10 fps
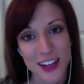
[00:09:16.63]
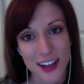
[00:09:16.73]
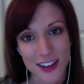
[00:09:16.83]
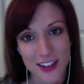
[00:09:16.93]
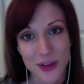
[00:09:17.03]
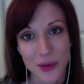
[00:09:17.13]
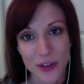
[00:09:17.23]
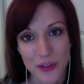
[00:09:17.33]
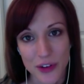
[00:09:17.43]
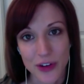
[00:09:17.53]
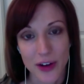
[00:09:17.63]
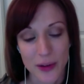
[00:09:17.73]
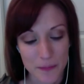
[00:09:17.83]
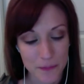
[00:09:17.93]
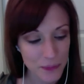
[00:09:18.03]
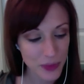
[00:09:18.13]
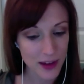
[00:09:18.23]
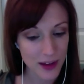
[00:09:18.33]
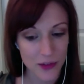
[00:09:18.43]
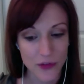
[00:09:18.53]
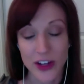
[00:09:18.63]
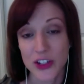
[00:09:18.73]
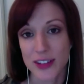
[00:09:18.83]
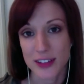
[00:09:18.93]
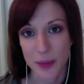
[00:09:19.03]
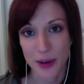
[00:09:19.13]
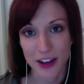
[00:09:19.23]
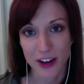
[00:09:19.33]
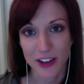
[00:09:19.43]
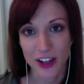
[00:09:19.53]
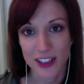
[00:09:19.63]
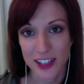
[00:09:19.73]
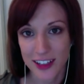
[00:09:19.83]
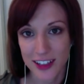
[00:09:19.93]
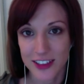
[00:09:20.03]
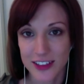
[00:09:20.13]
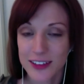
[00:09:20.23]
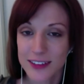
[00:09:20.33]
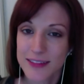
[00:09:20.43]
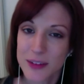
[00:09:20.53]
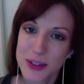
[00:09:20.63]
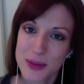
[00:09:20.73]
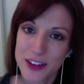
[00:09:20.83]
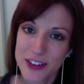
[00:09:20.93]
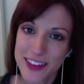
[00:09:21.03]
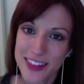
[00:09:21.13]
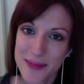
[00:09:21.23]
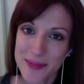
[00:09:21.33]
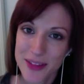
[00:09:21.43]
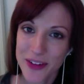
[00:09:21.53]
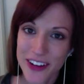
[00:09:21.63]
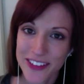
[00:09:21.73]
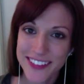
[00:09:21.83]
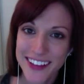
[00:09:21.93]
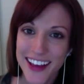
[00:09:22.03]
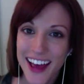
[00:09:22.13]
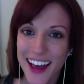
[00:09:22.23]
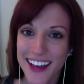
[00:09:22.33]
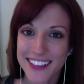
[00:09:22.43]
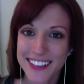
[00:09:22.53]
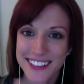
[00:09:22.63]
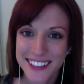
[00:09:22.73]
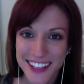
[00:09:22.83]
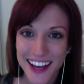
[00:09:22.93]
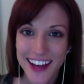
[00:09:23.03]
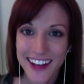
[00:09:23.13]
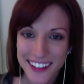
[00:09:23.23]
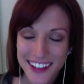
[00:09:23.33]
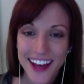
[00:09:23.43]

I actually worked for um, a franchise company called Lawn Doctor. They're the ones with the green thumb logo. Oh, and wow. Okay. Yeah.